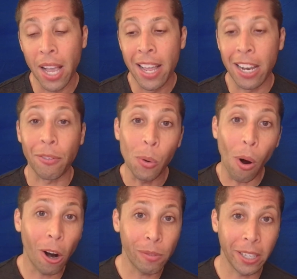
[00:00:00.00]
Now, if you
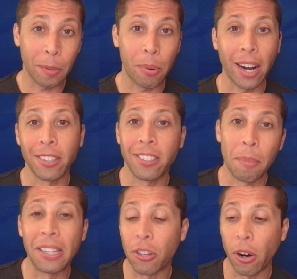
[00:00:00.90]
are ready to practice some of
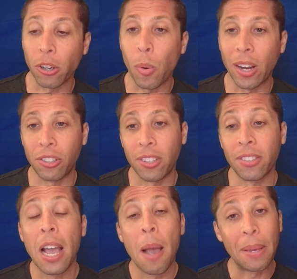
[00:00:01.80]
these hard questions,
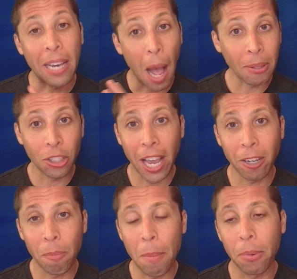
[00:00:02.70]
become a channel
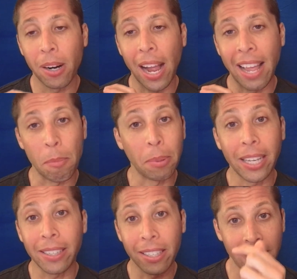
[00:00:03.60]
member. I have a
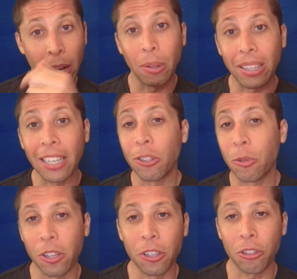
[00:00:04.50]
playlist that I will link to in
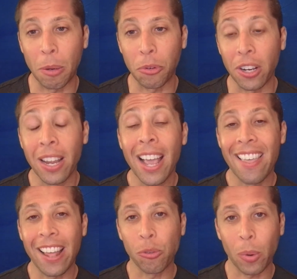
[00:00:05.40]
the description.
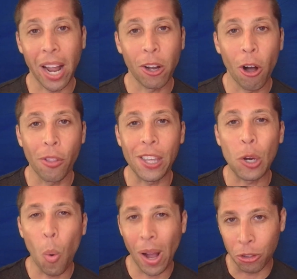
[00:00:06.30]
That is what I call the
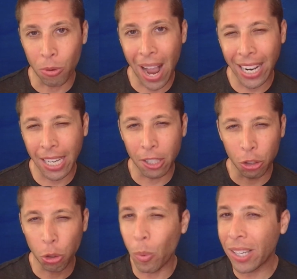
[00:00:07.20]
quadratic
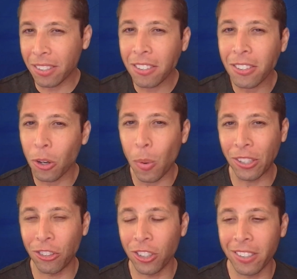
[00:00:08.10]
twists
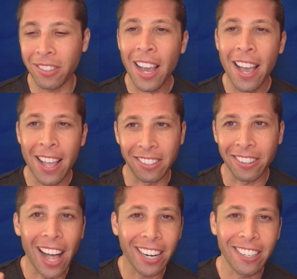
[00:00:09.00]
questions. That's a
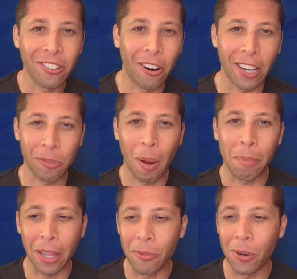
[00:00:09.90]
lot of these hard XY
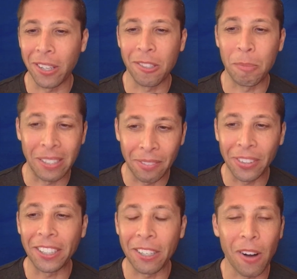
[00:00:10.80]
plane ones
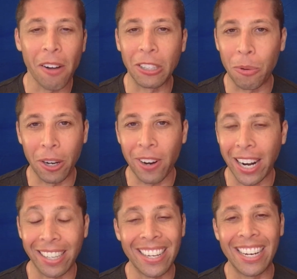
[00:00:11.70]
specifically involving
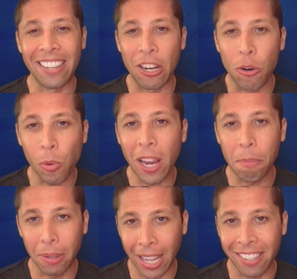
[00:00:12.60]
quadratics. It is a great
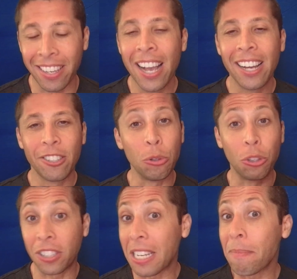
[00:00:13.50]
place to see